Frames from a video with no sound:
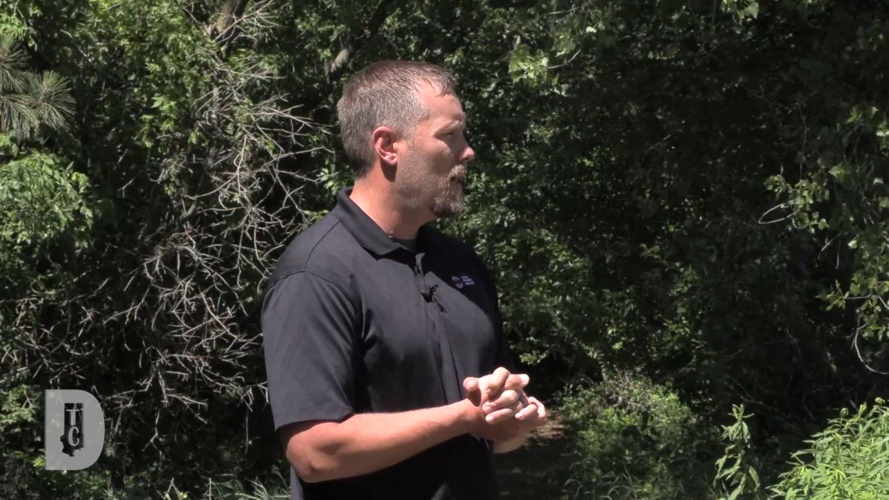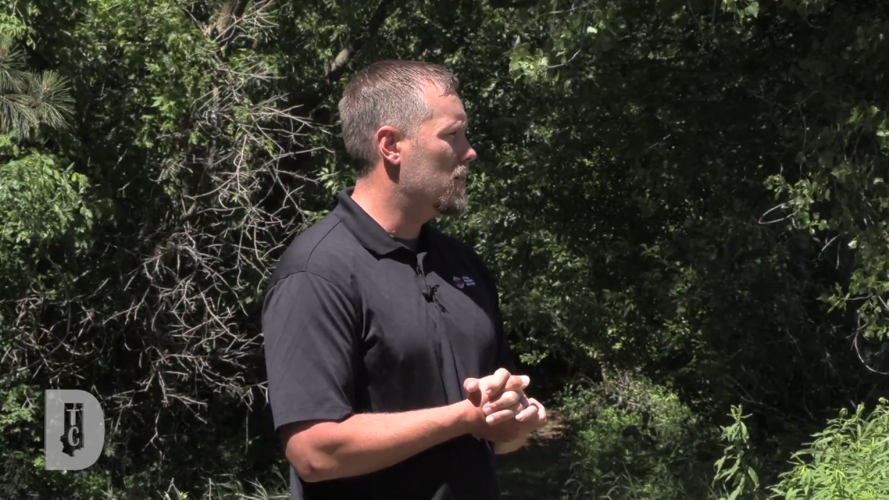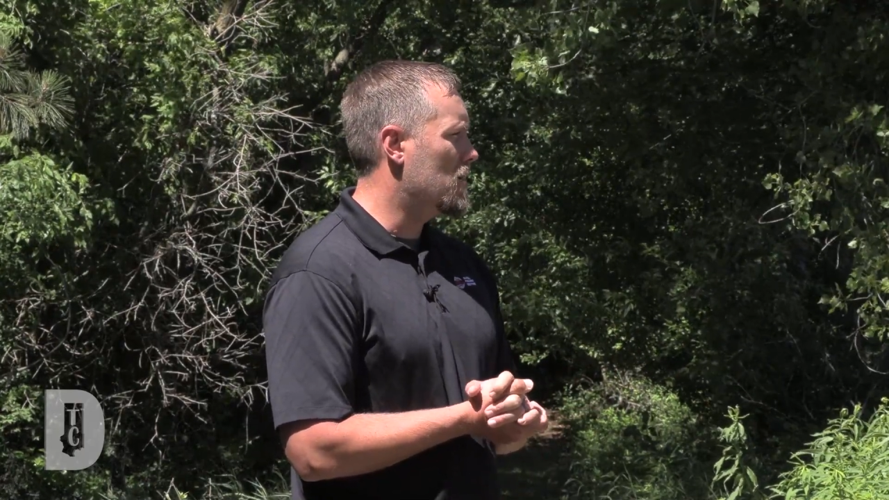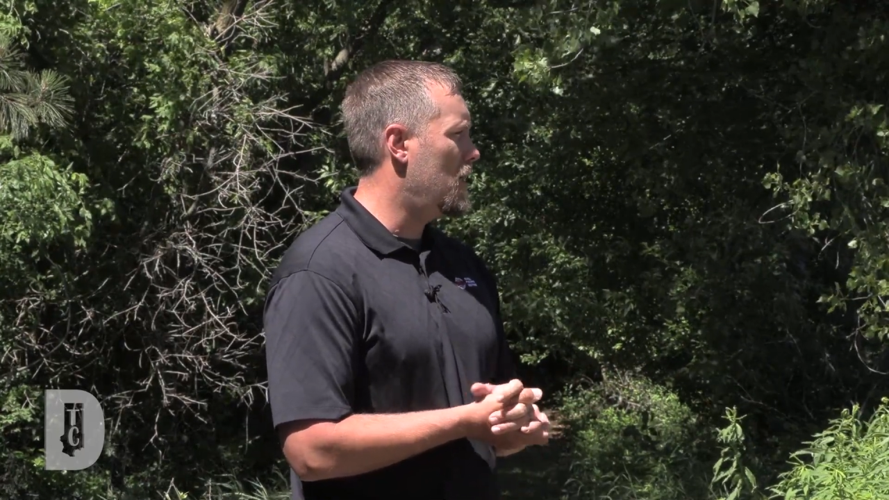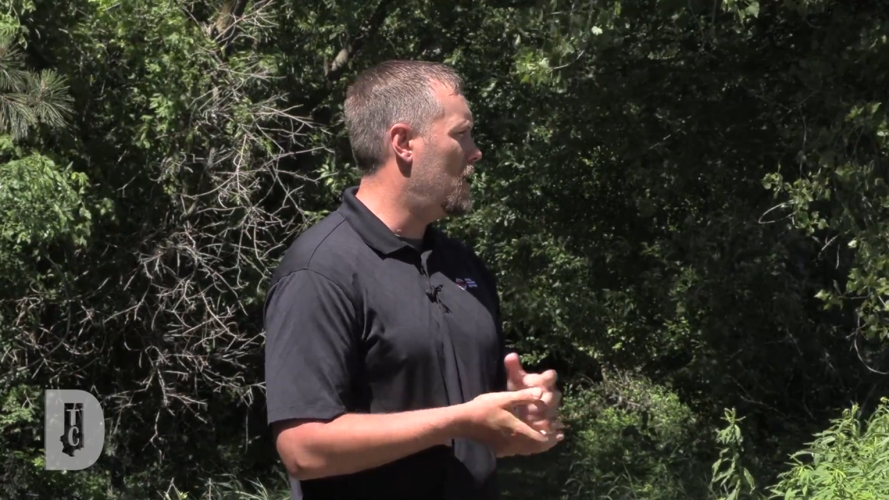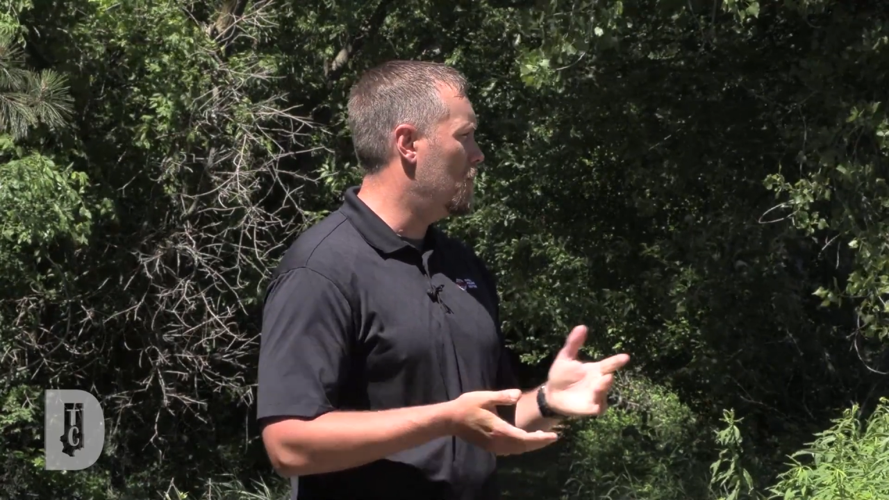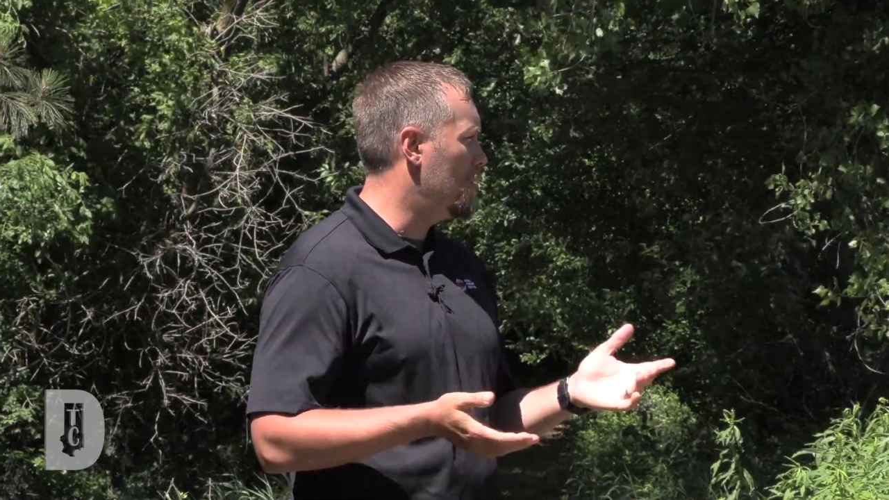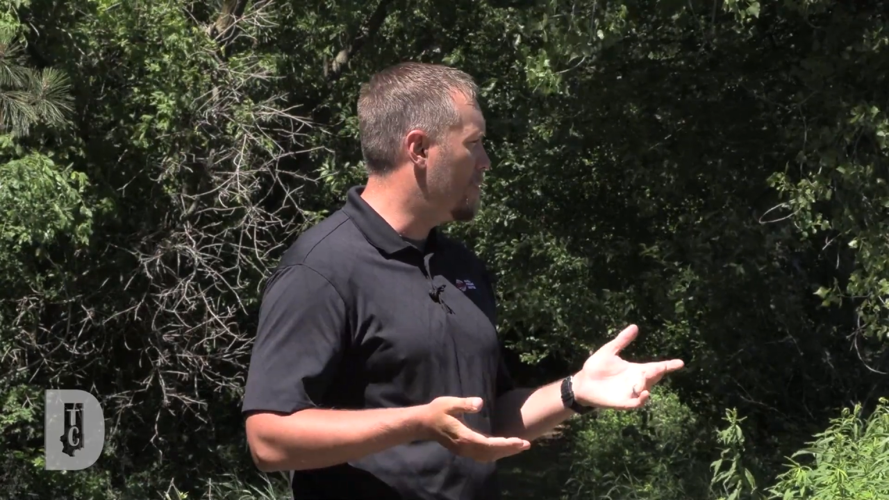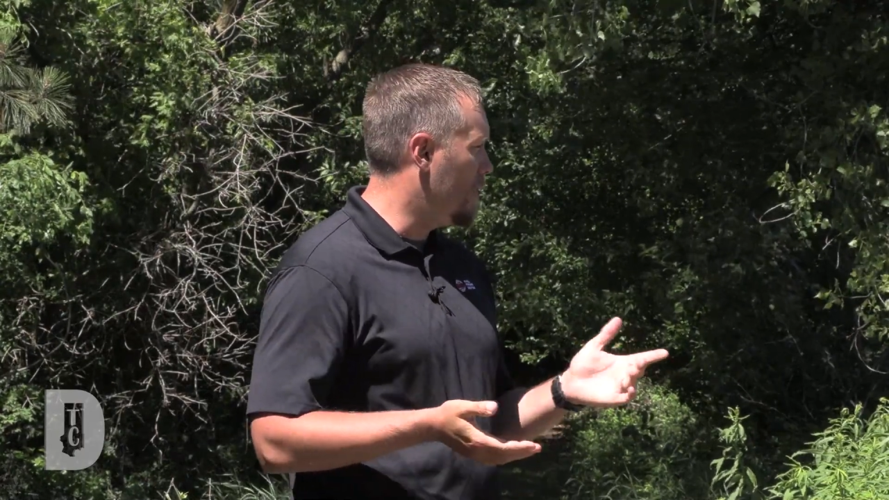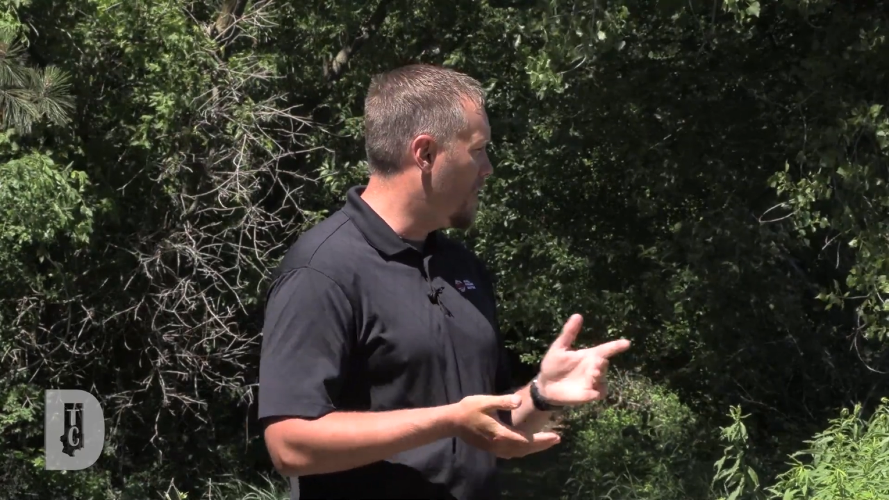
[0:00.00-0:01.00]
educating
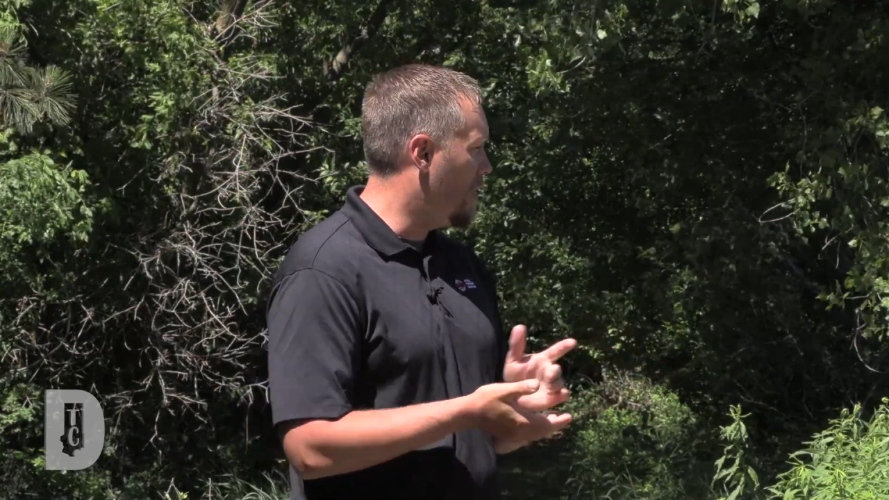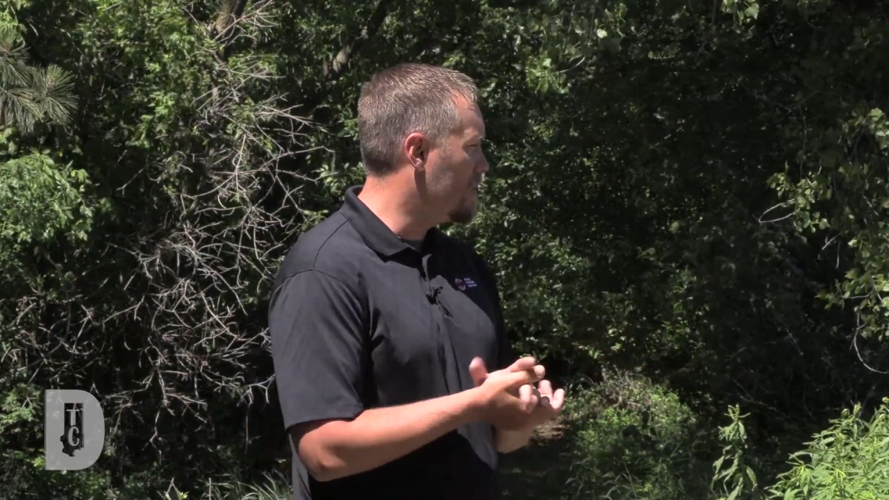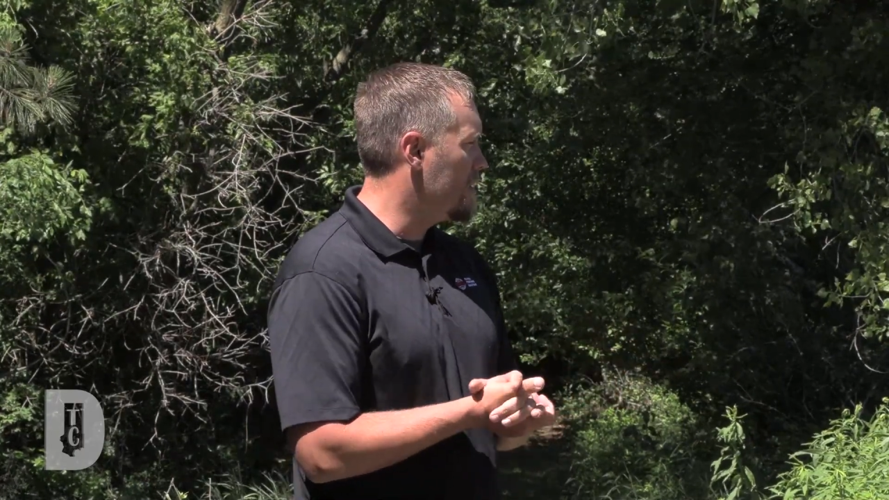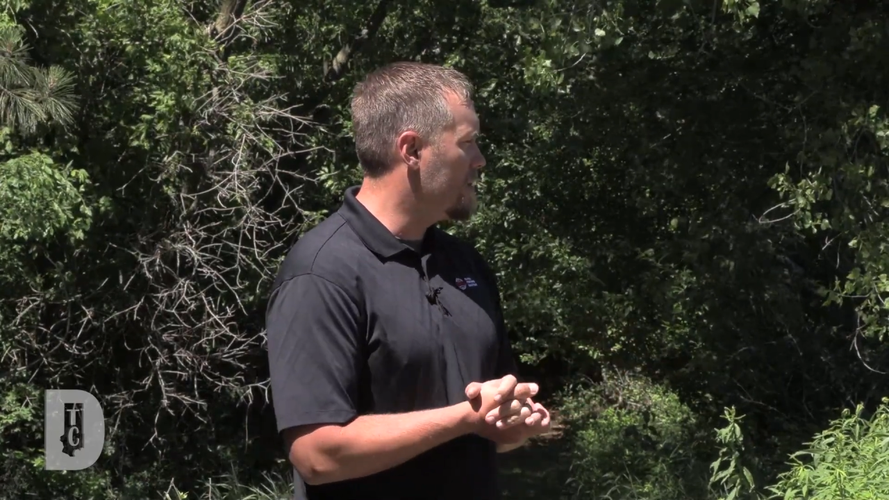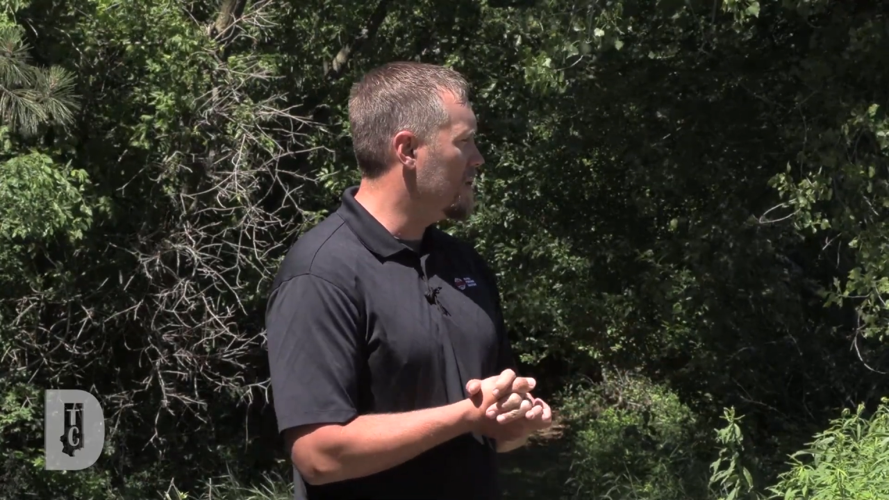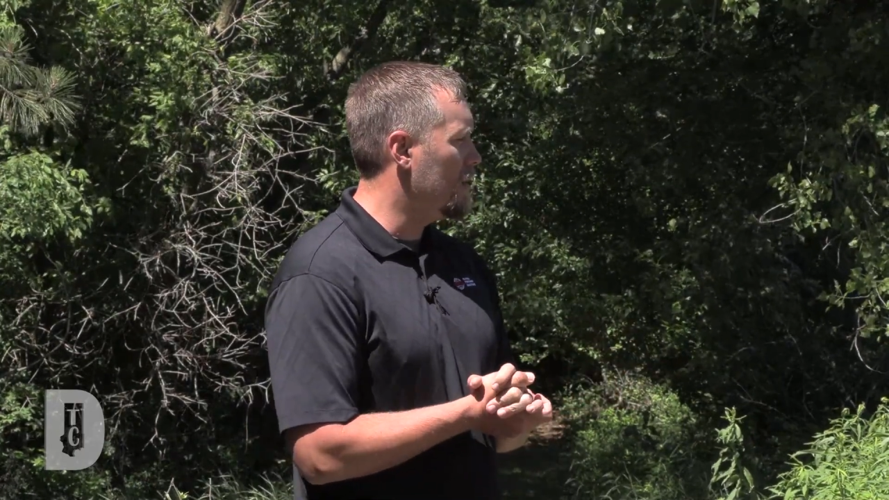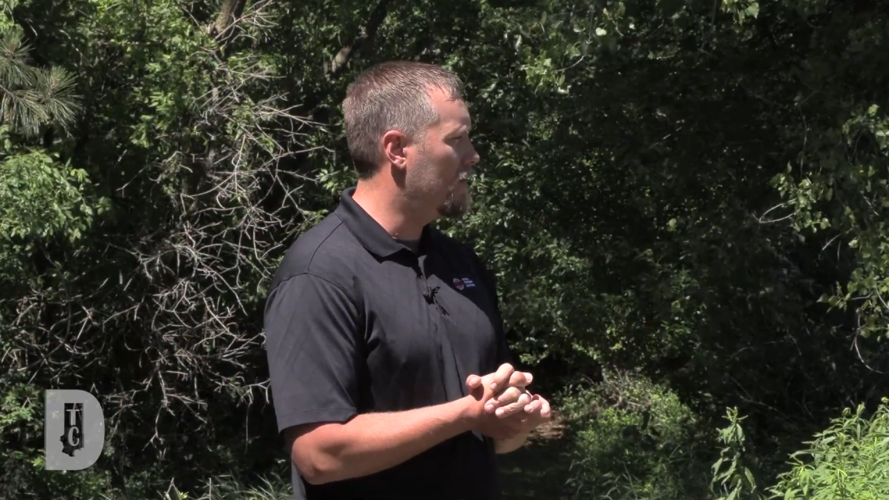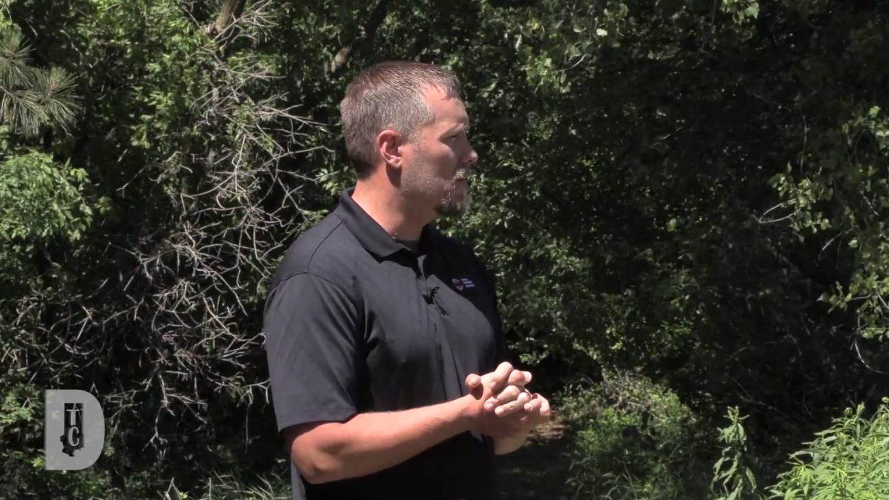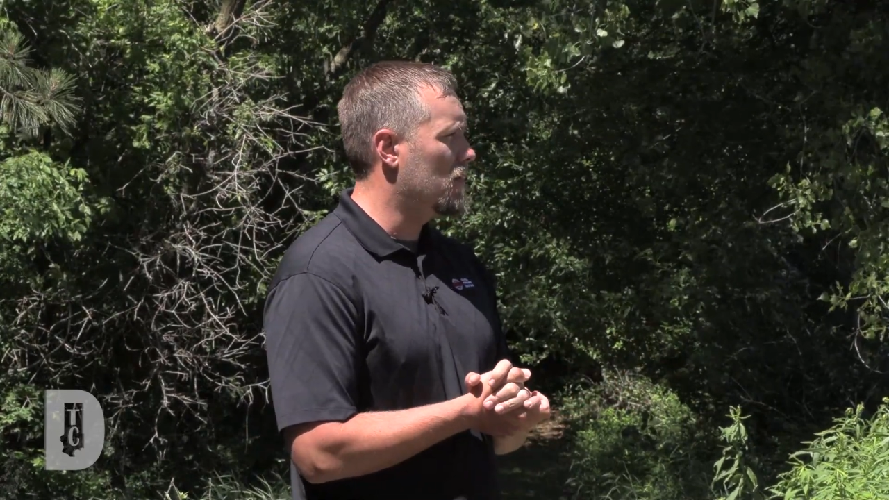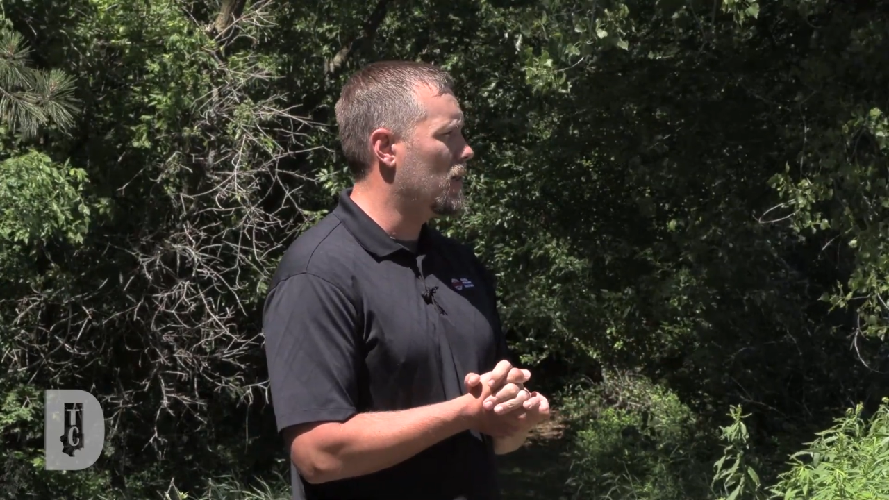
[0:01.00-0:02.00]
with birdhouses and
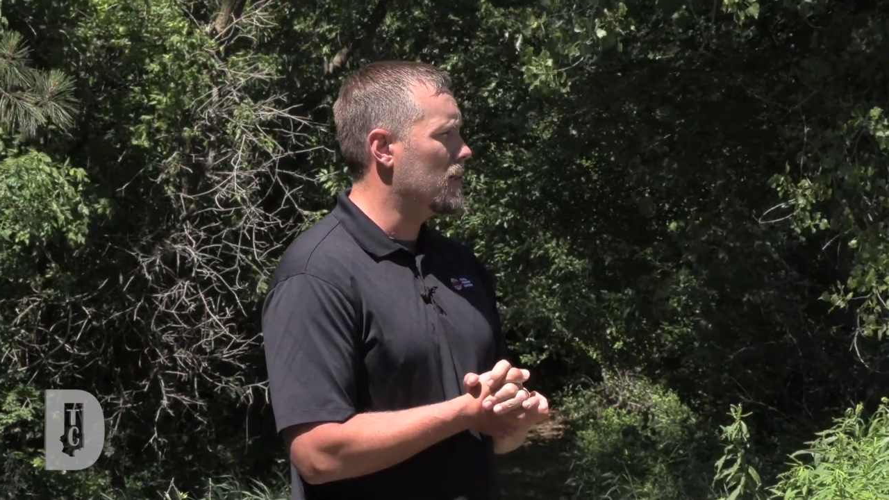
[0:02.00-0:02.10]
different